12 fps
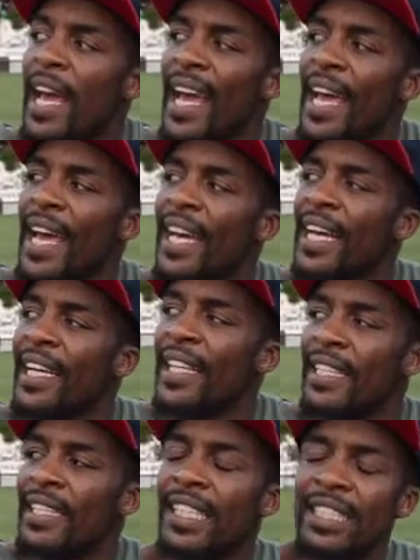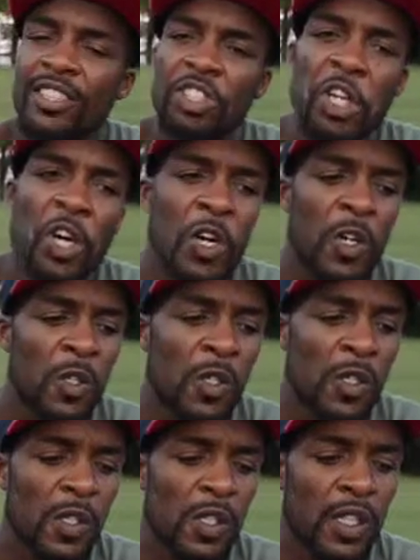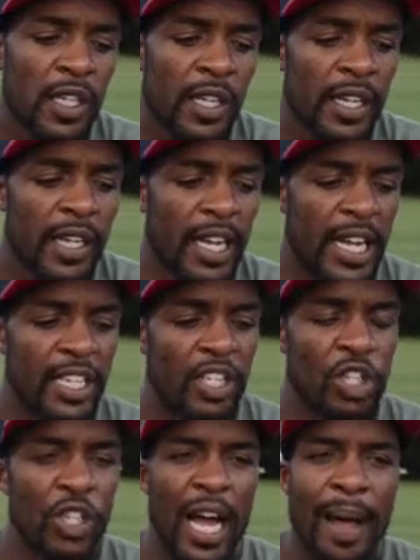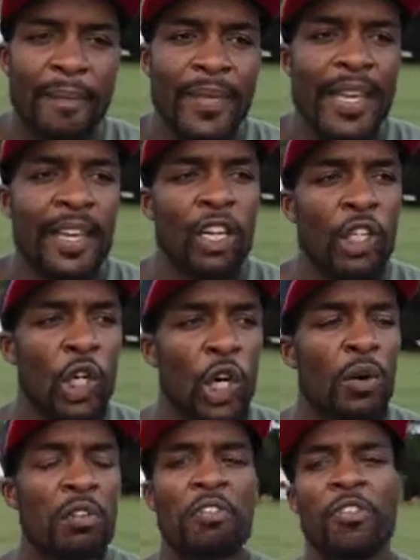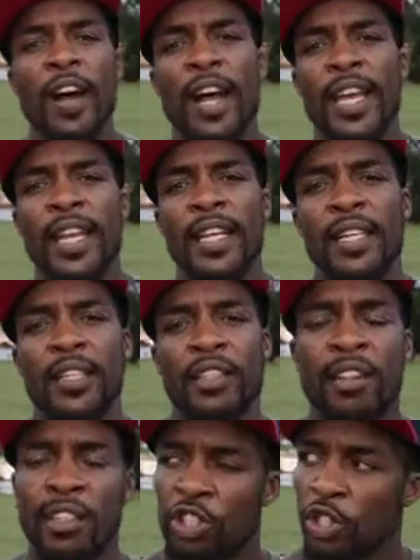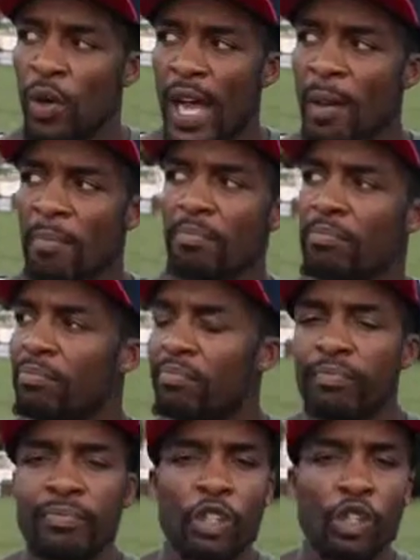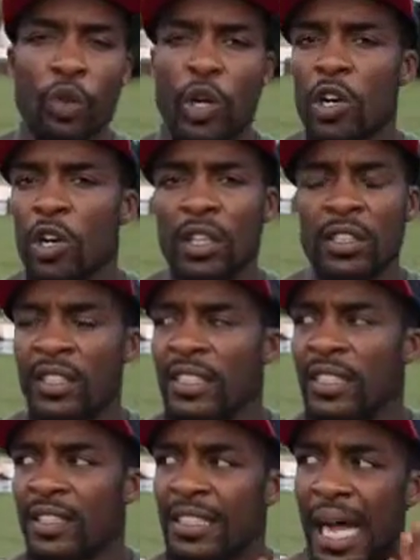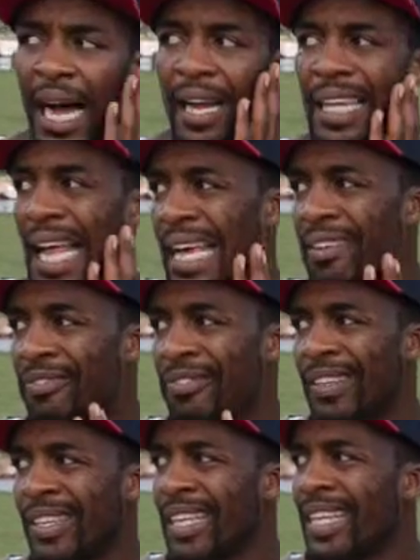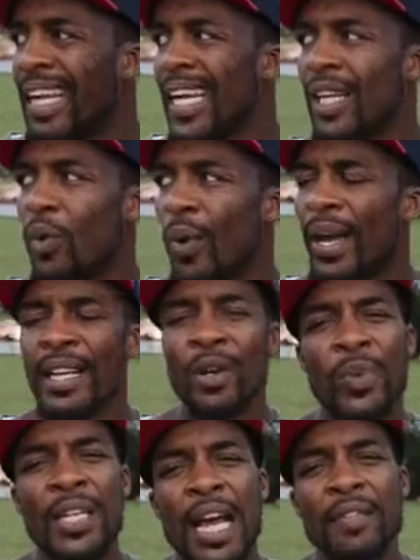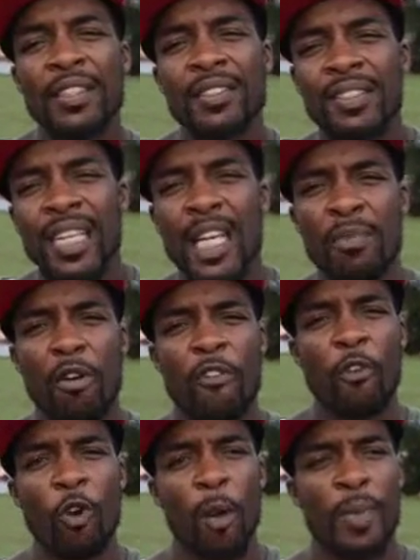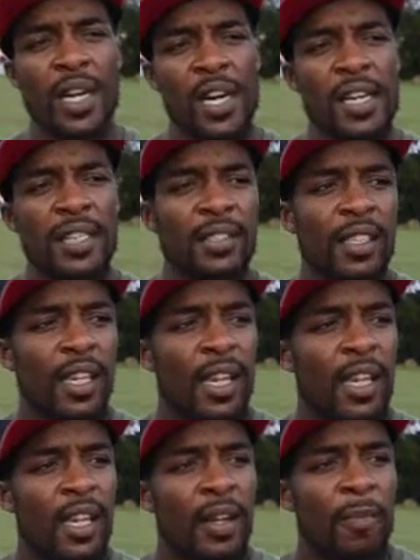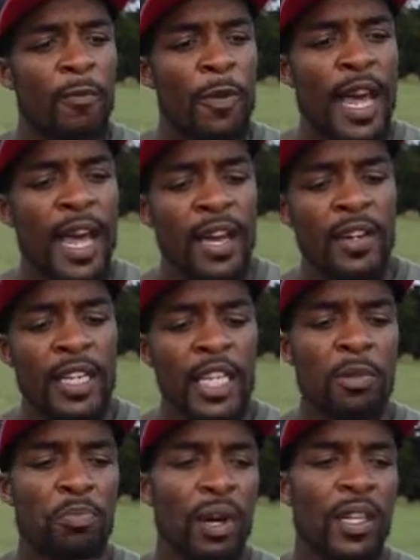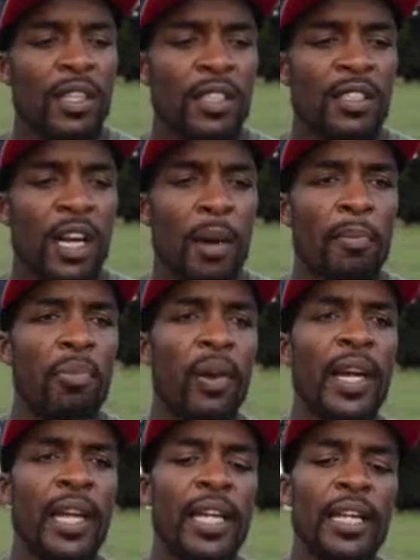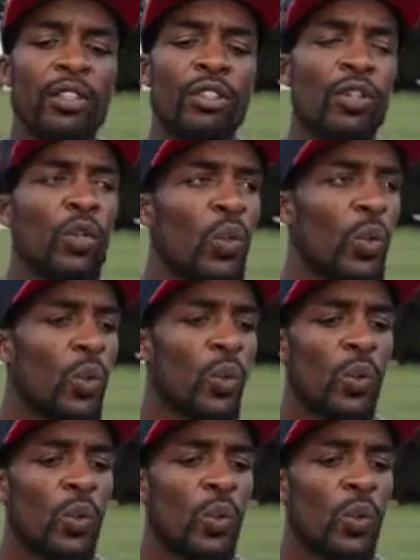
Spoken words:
And this song is, I mean, glorifying the trap drug style life in a way that we haven't seen before, because now these brothers are bringing into